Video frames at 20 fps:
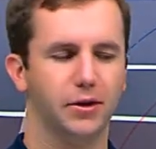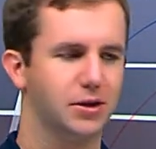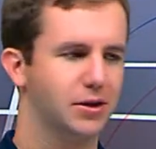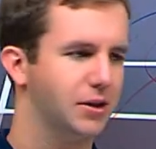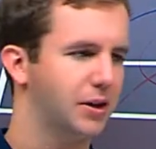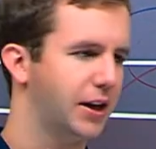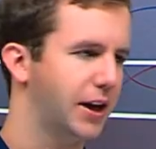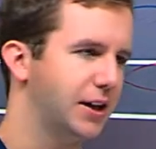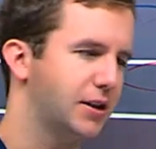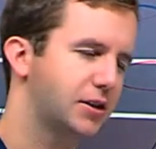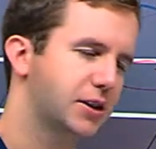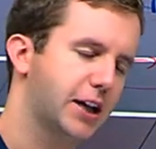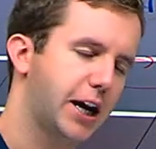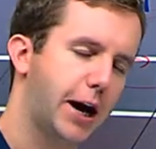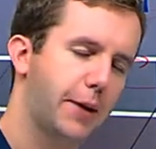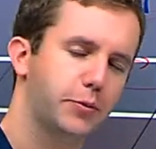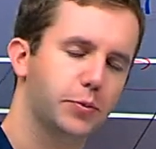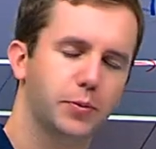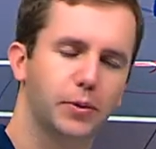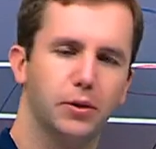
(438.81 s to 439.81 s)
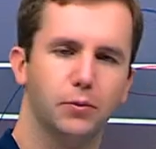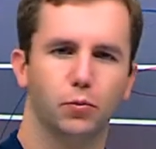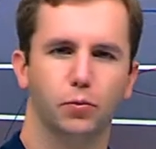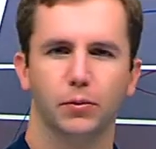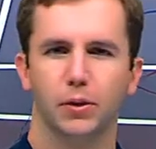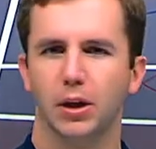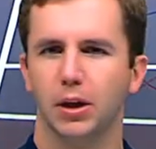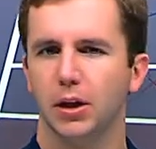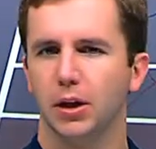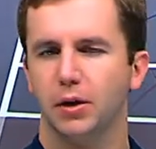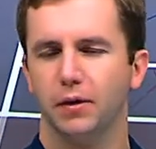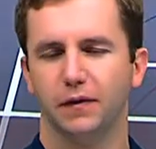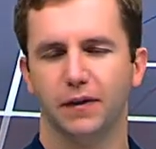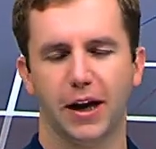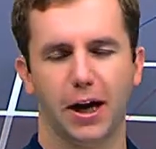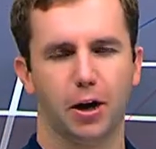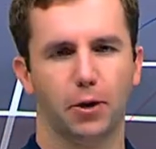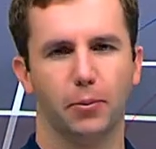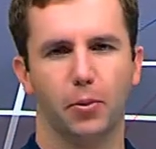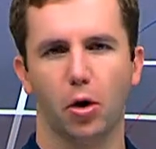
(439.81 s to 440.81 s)
The slice, topspin,
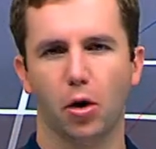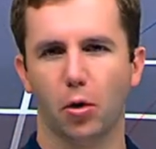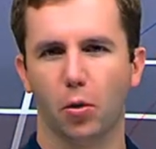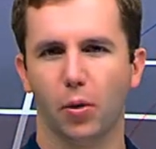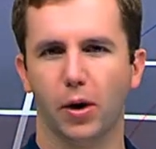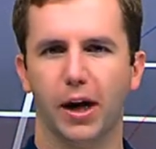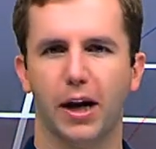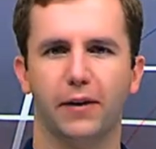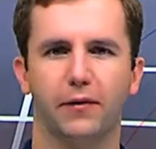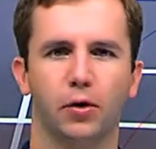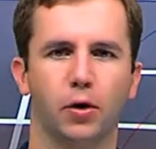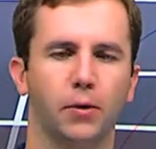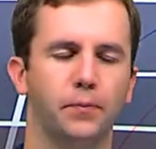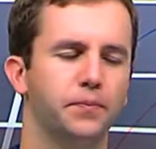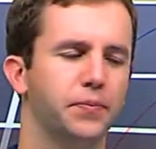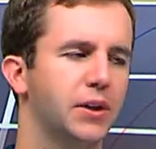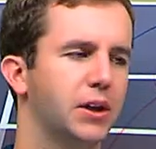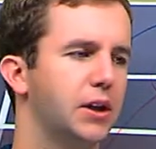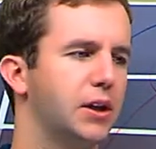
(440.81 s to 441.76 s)
flatter ball, whatever.